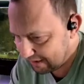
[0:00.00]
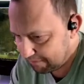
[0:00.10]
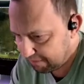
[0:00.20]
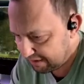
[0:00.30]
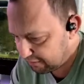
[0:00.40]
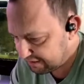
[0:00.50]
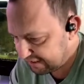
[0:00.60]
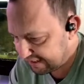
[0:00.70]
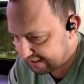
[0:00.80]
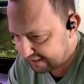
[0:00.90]
But it looks
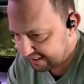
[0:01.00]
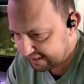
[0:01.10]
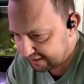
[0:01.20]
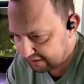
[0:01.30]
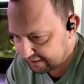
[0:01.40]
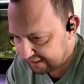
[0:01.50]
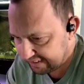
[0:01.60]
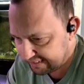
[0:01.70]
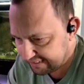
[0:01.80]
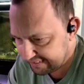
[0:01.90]
like
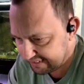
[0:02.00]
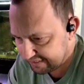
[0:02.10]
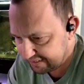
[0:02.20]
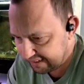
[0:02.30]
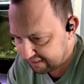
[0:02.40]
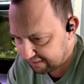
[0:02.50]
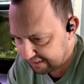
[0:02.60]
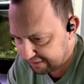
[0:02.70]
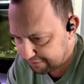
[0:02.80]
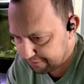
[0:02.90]
this is handling
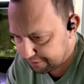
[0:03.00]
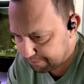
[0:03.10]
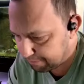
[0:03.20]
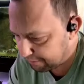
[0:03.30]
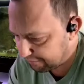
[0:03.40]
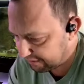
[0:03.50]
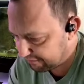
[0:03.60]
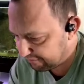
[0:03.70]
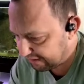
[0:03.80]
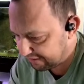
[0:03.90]
it just perfectly
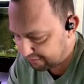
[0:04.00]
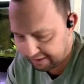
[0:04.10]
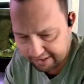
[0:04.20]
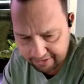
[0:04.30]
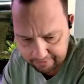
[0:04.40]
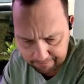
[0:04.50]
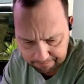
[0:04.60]
fine right now.